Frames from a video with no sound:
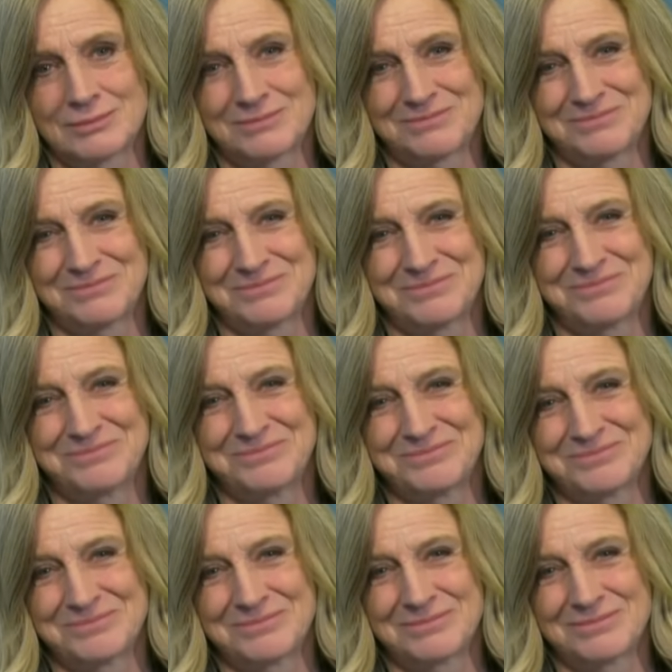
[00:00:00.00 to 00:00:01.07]

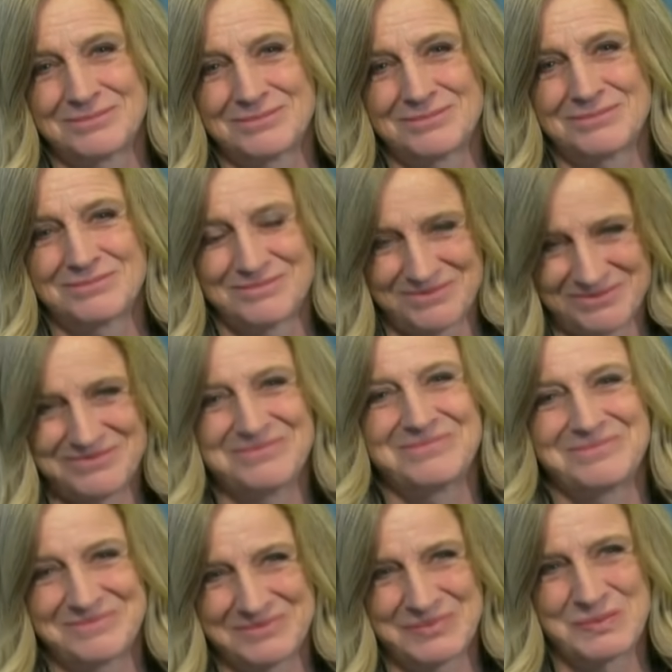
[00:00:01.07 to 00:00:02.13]

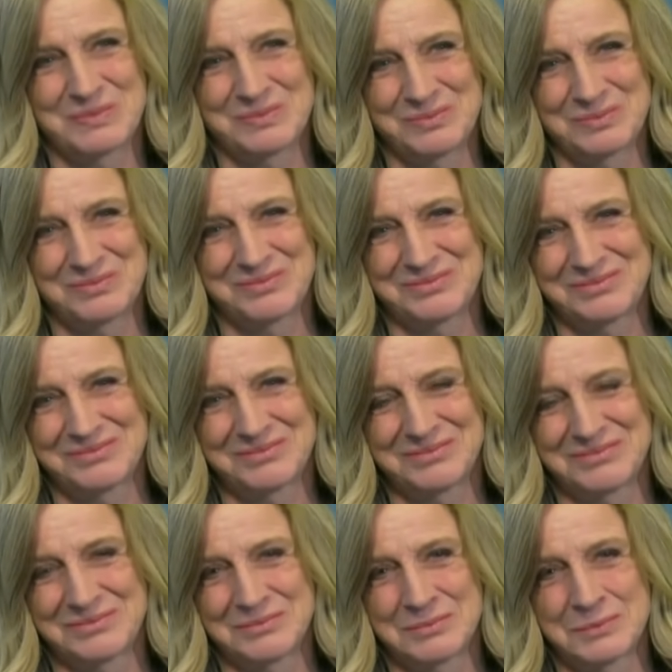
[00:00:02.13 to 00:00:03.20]

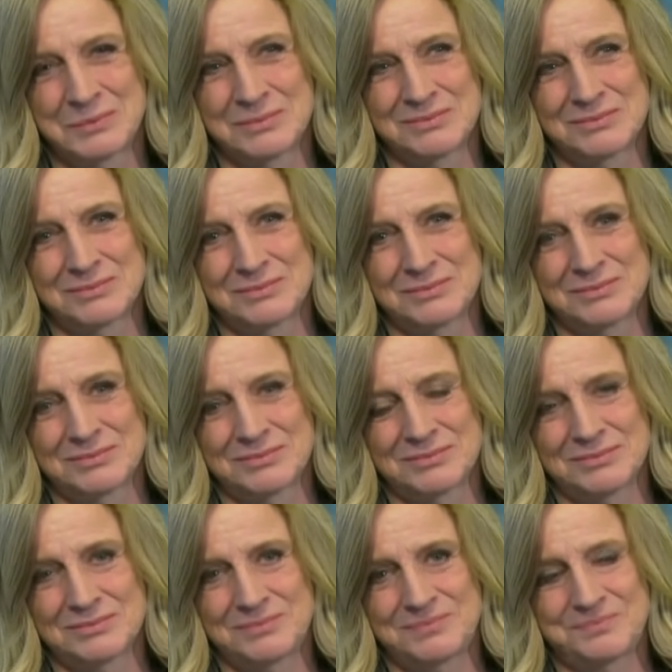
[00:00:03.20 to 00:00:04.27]

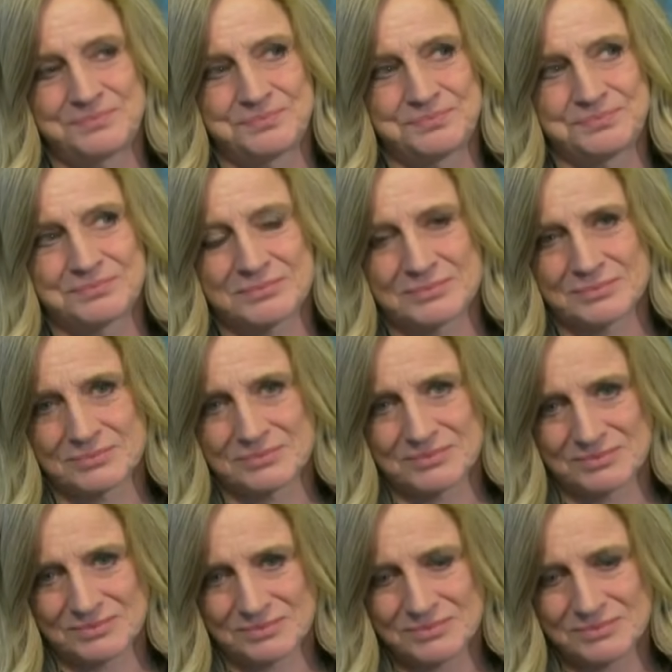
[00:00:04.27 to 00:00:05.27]
This person isn't speaking.